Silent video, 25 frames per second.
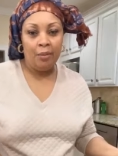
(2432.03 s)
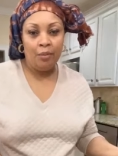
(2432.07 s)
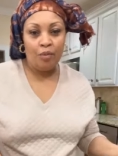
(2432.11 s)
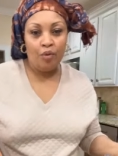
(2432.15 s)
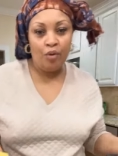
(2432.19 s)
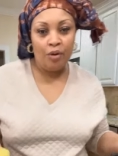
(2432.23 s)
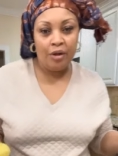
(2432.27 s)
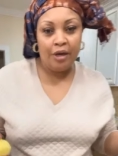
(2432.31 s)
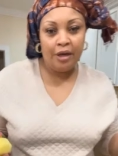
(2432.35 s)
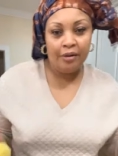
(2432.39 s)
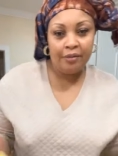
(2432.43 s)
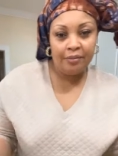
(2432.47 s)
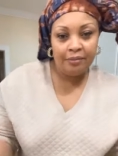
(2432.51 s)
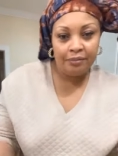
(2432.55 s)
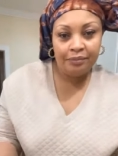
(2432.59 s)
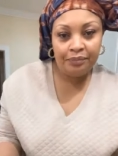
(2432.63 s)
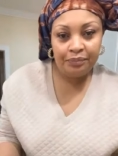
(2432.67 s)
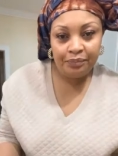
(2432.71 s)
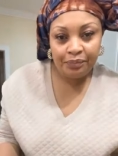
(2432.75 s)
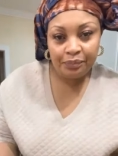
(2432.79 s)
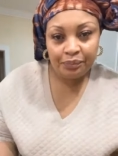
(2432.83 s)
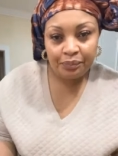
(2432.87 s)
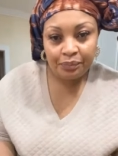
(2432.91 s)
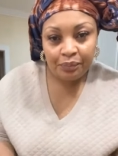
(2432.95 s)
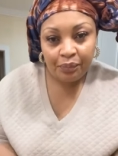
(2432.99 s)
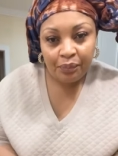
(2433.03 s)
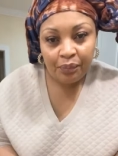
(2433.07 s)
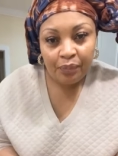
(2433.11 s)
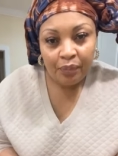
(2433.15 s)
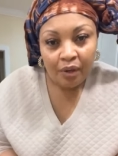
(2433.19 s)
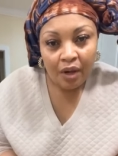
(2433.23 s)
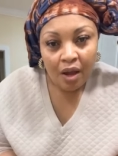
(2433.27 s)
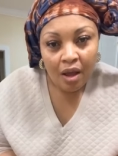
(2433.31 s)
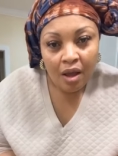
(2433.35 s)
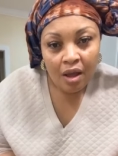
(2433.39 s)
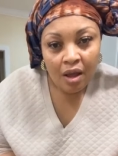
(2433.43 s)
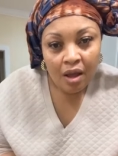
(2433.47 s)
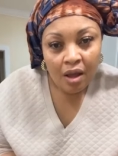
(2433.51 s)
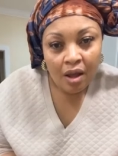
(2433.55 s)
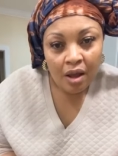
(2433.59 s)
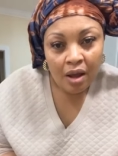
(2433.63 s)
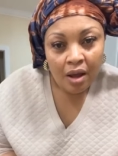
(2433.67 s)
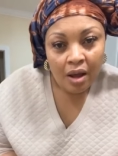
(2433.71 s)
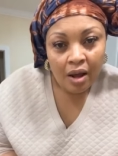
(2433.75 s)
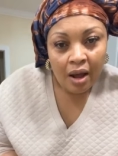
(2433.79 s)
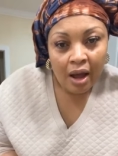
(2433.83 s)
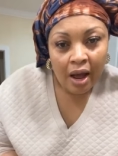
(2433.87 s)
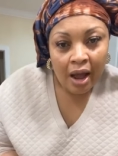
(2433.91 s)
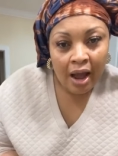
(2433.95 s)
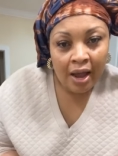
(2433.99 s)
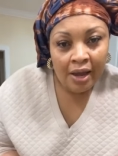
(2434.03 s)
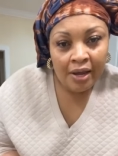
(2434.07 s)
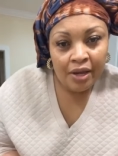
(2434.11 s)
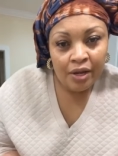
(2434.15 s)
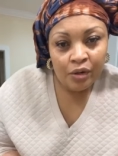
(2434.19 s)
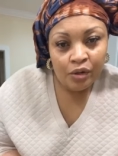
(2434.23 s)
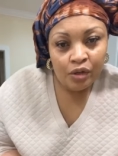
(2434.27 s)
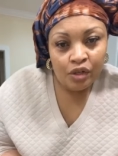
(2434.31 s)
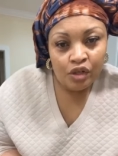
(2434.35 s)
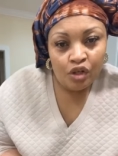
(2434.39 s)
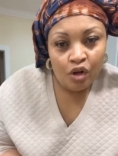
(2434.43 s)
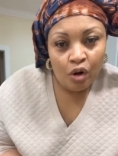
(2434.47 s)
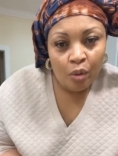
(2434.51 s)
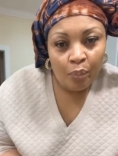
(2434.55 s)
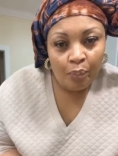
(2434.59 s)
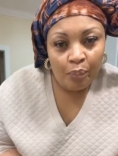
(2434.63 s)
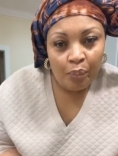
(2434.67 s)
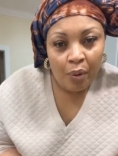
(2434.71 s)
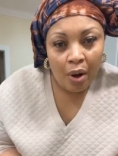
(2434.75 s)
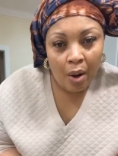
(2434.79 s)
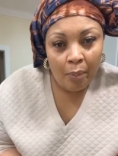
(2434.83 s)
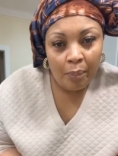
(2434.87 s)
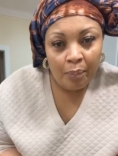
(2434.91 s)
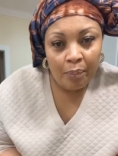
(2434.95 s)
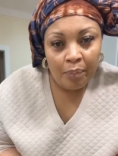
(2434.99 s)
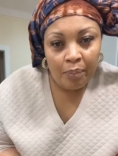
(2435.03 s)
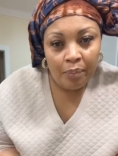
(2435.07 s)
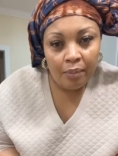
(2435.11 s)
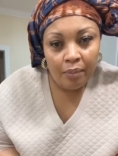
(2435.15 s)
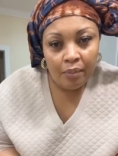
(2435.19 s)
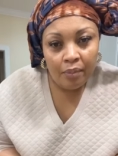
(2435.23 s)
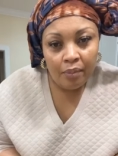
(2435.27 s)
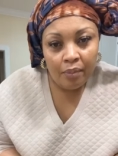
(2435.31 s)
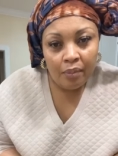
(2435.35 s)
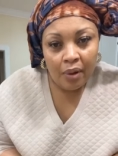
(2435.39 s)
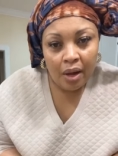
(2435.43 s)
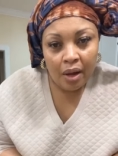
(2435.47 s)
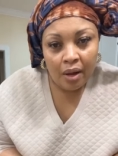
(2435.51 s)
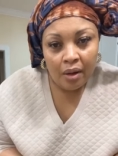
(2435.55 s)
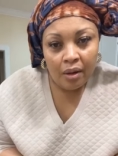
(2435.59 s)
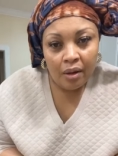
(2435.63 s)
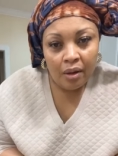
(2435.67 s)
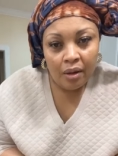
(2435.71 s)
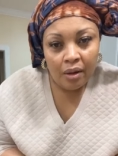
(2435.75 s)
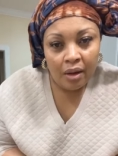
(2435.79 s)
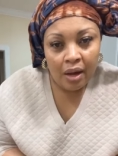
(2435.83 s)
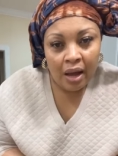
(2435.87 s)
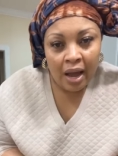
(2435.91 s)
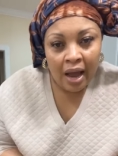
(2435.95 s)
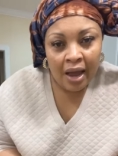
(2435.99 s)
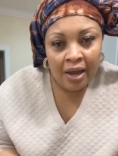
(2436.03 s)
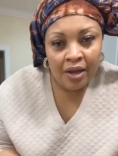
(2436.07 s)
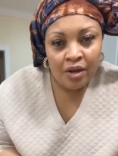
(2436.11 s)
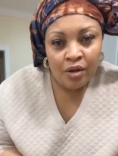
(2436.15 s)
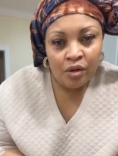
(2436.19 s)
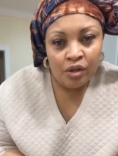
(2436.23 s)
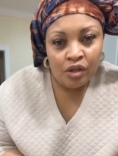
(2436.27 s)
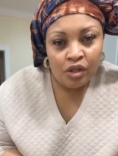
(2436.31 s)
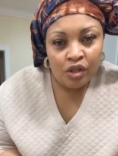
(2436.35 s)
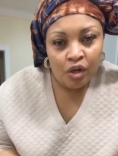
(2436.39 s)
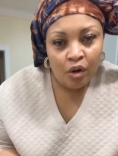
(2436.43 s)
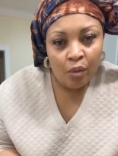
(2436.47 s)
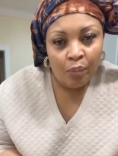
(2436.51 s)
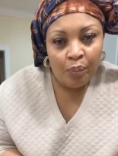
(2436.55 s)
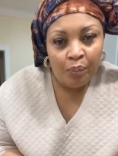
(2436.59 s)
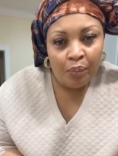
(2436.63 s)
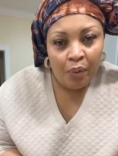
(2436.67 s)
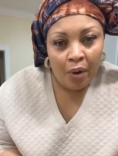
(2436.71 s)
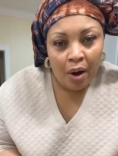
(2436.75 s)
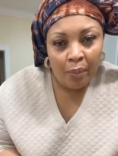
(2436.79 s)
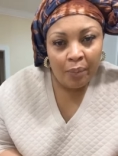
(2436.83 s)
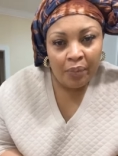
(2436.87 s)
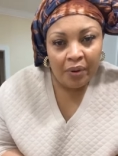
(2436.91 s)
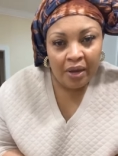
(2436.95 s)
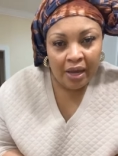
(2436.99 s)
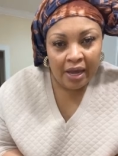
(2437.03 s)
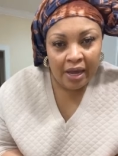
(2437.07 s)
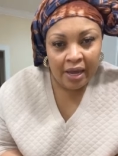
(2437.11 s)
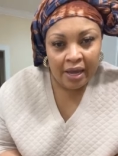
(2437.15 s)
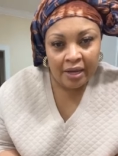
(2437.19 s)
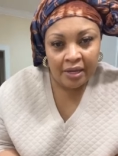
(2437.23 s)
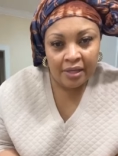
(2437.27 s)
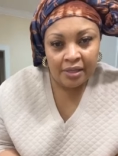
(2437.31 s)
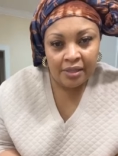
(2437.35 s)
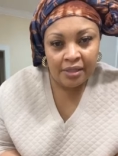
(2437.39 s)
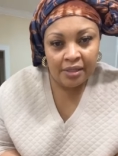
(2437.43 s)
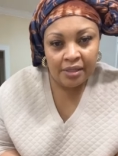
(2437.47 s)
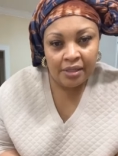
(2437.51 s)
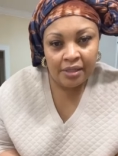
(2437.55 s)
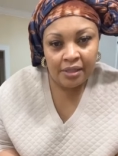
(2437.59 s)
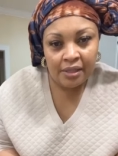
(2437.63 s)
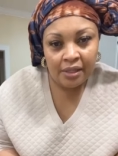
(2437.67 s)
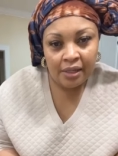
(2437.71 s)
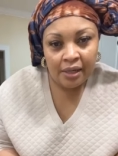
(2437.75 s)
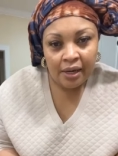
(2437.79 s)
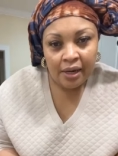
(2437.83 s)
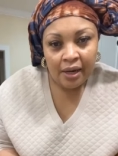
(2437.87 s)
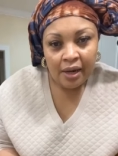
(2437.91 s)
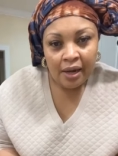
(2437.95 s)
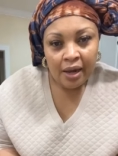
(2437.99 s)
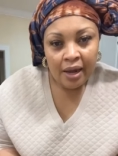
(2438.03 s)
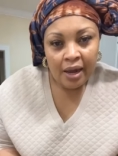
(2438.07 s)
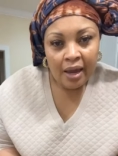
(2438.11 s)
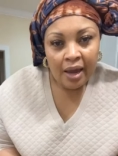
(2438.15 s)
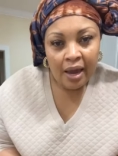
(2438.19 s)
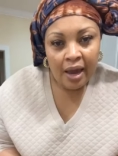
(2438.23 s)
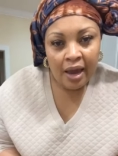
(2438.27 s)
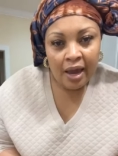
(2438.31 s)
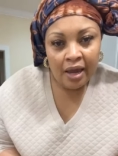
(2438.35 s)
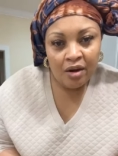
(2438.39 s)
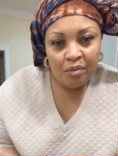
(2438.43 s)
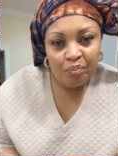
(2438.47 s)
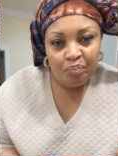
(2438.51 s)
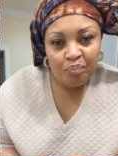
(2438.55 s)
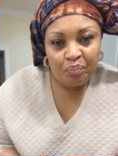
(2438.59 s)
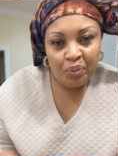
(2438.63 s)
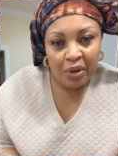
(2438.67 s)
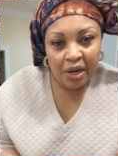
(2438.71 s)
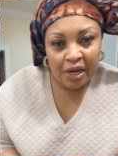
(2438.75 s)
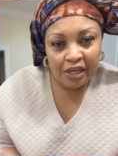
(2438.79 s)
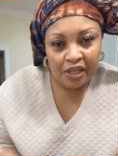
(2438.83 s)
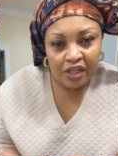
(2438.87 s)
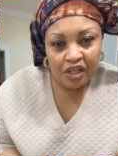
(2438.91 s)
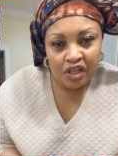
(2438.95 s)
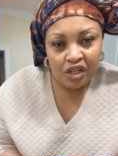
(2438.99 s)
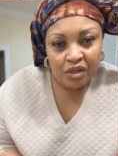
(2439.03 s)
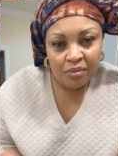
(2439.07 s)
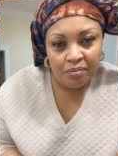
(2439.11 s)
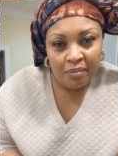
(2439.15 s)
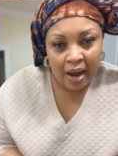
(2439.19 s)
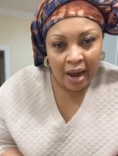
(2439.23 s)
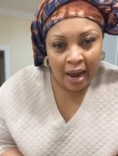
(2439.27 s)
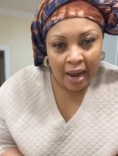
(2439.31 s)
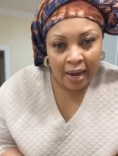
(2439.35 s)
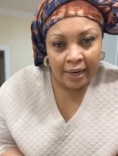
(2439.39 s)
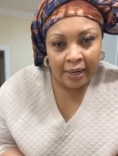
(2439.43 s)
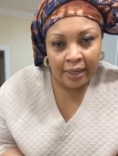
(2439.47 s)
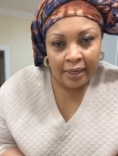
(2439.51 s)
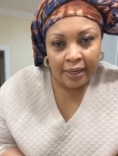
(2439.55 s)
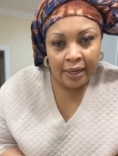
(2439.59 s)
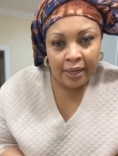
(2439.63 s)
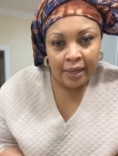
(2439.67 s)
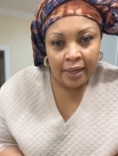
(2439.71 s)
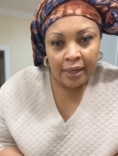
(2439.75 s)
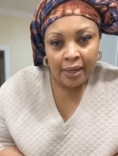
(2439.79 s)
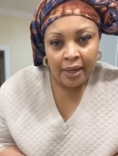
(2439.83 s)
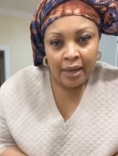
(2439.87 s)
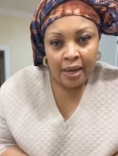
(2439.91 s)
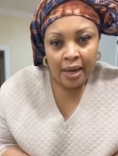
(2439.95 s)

when I'm cooking. I used to pop, I used to pop ears and pinch mine.